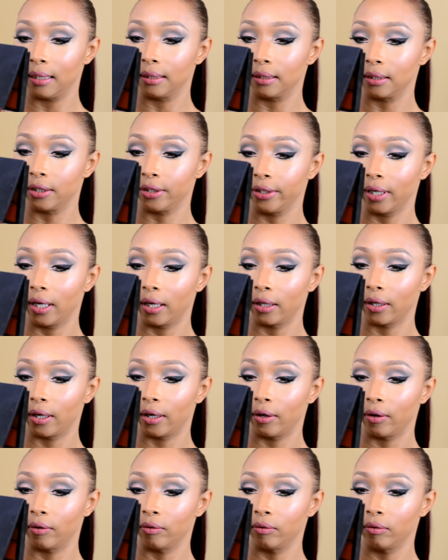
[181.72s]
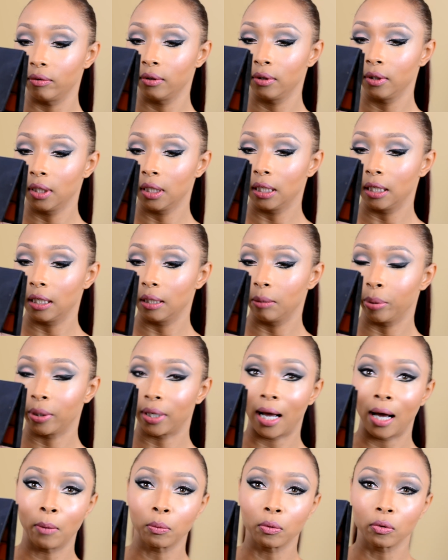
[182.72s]
yellow, but
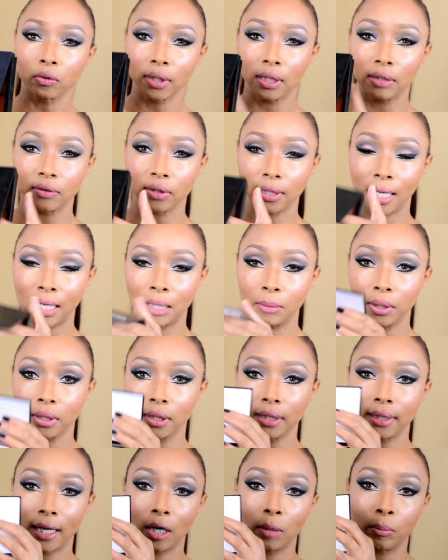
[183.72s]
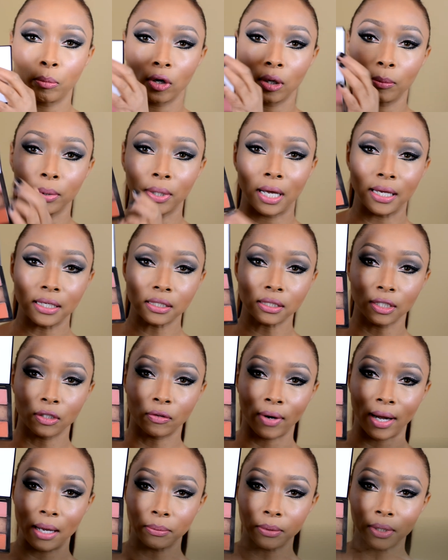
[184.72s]
I will leave the name in the down bar. But I actually
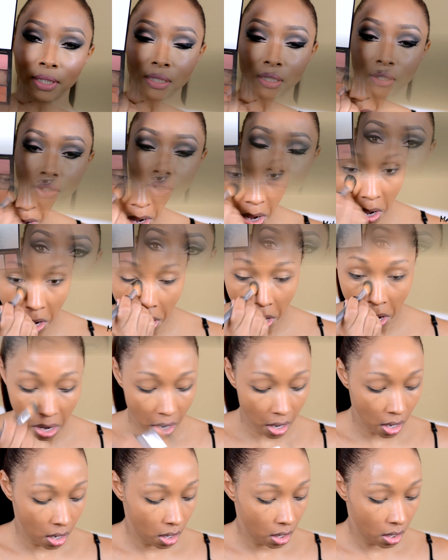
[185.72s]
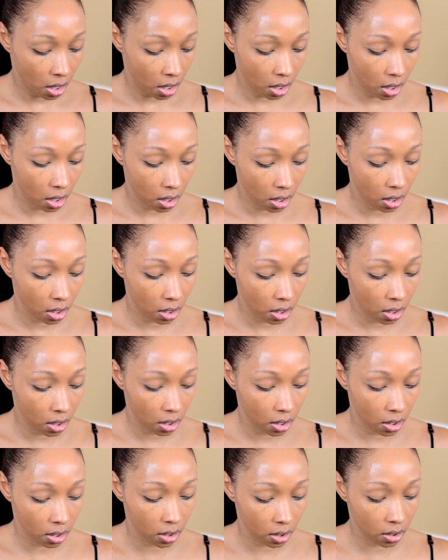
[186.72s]
grabbed this and use this as my concealer, my
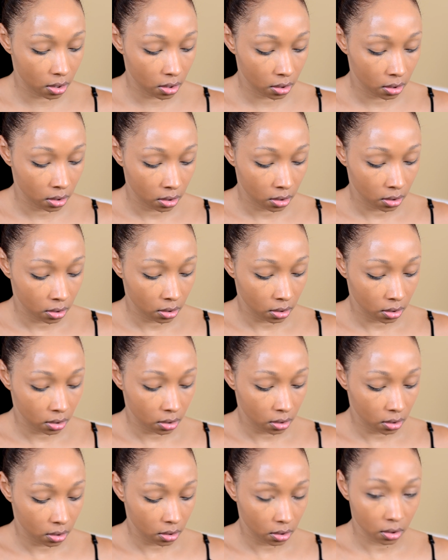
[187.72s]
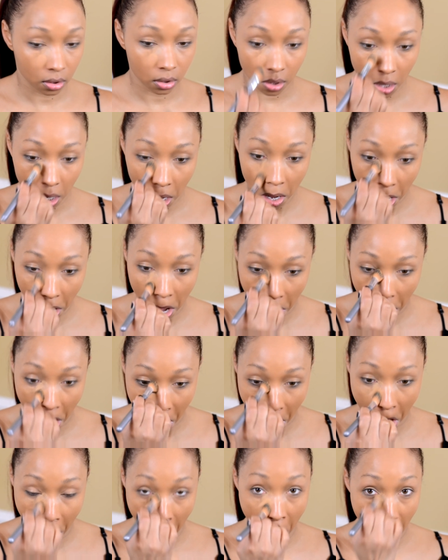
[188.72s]
initial concealer. It allows
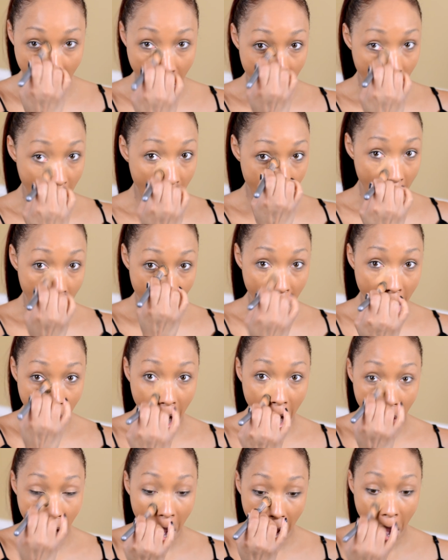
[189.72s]
me to remove the